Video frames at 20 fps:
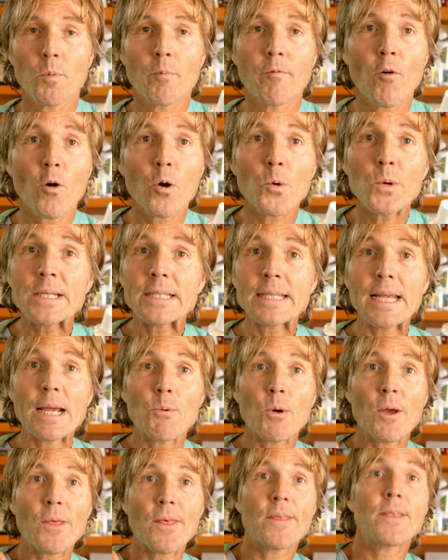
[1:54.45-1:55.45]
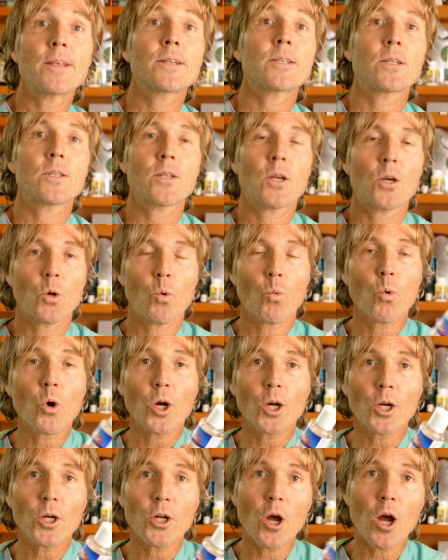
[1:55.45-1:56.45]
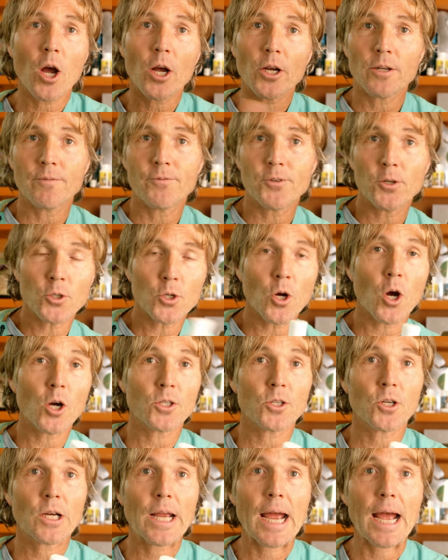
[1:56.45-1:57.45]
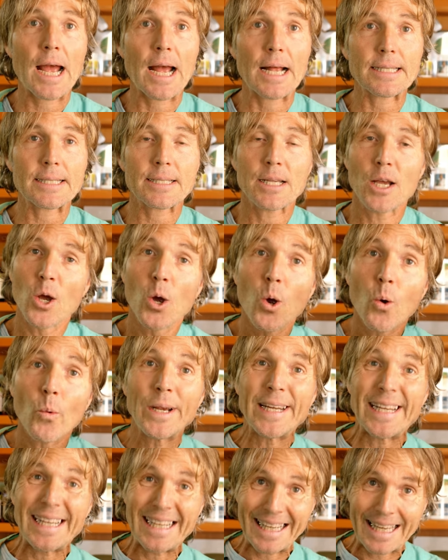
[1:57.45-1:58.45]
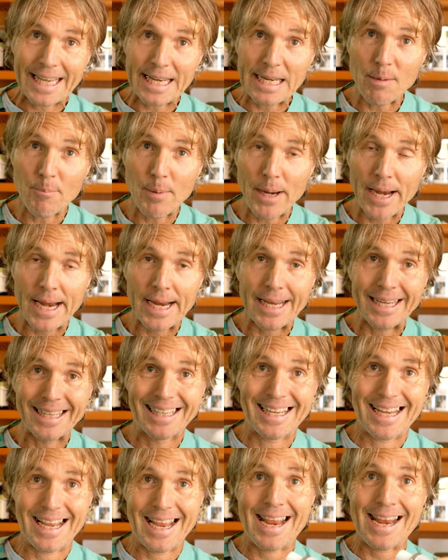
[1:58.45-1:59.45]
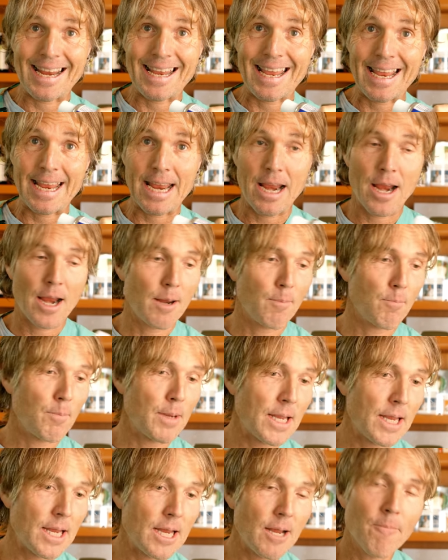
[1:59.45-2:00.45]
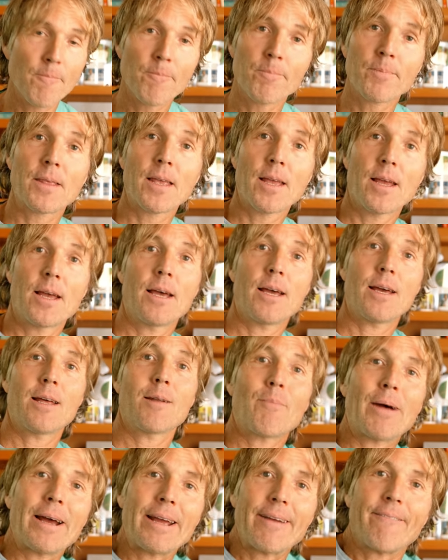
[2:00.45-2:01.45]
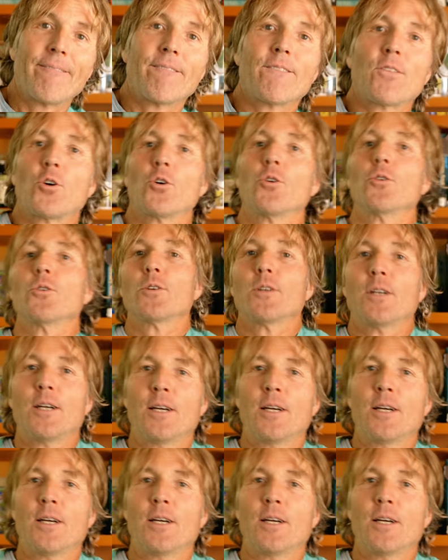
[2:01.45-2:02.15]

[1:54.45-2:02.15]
before we say whether this is going to work or not, good for your dogs or cats, we need a guinea pig, aka me, my oh,